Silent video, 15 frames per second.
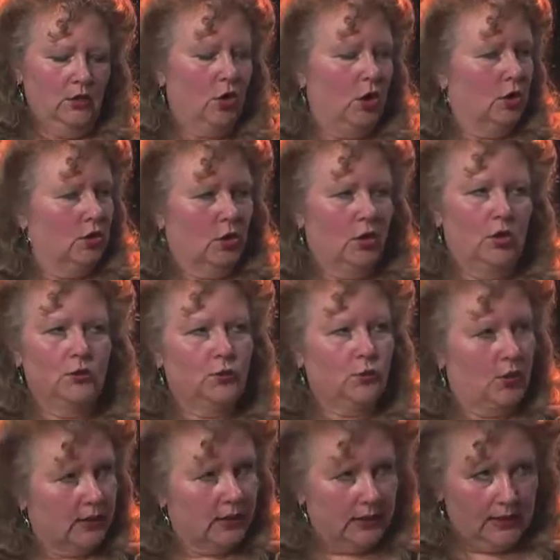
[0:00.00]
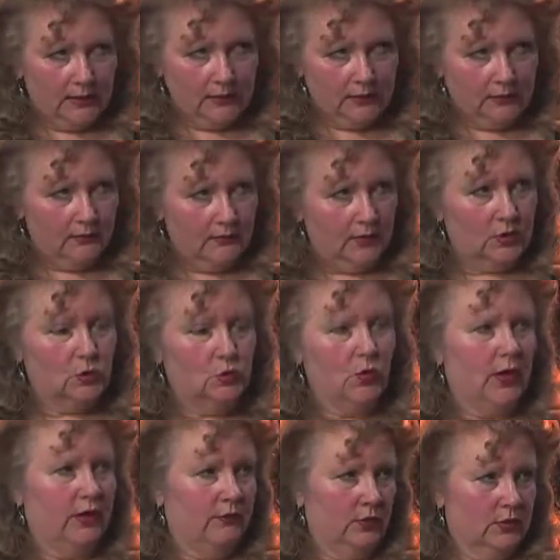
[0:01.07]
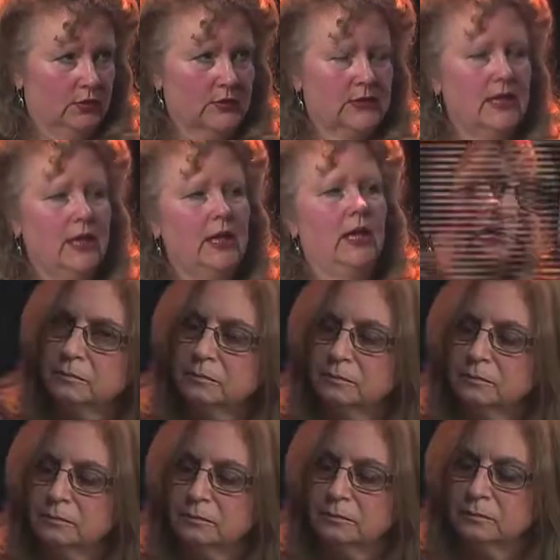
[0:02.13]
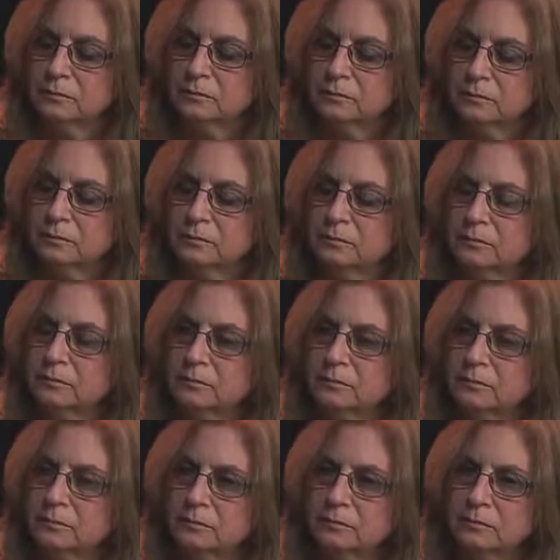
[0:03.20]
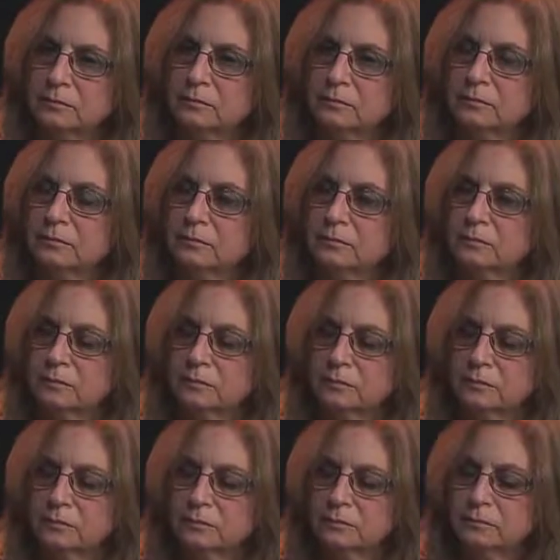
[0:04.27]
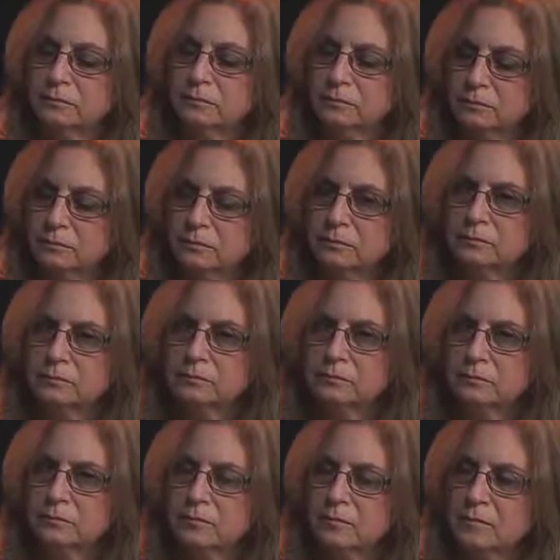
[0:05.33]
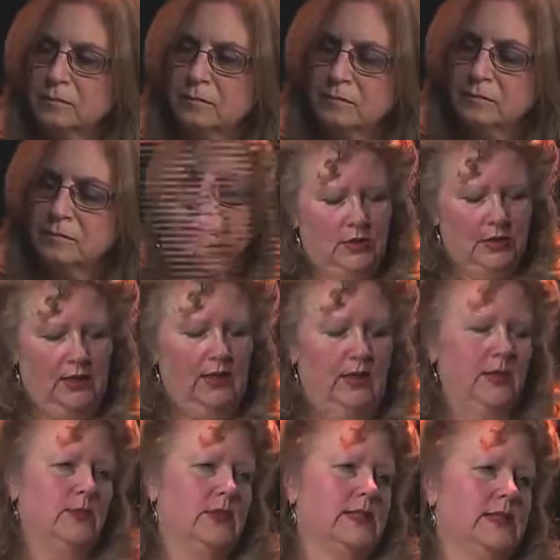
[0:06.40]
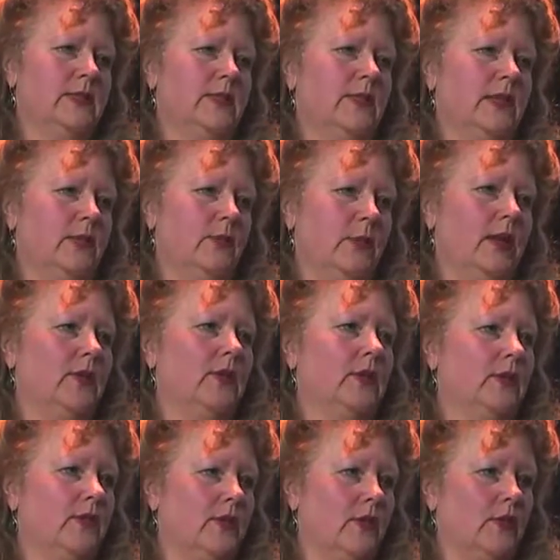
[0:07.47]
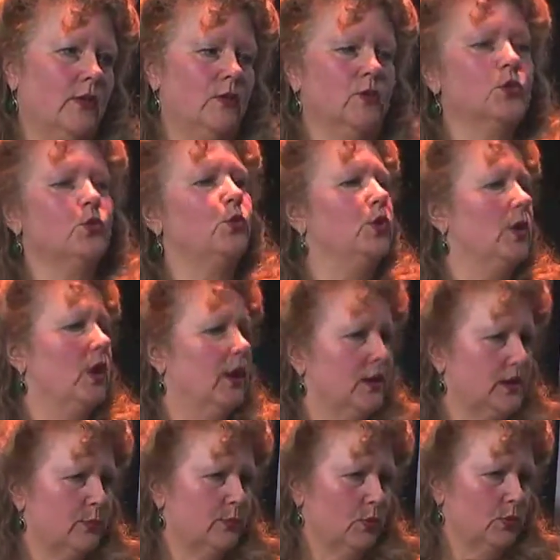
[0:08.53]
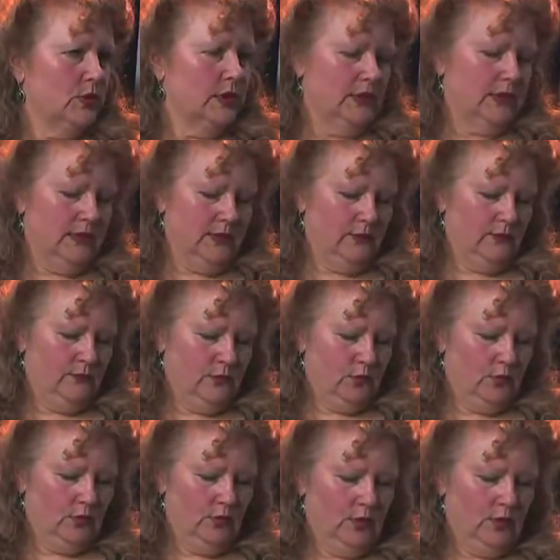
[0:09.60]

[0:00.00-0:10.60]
long-haul trucking, the drivers, have lung cancer from 1.5 to 2 times the amount of others who are not exposed to diesel fuel.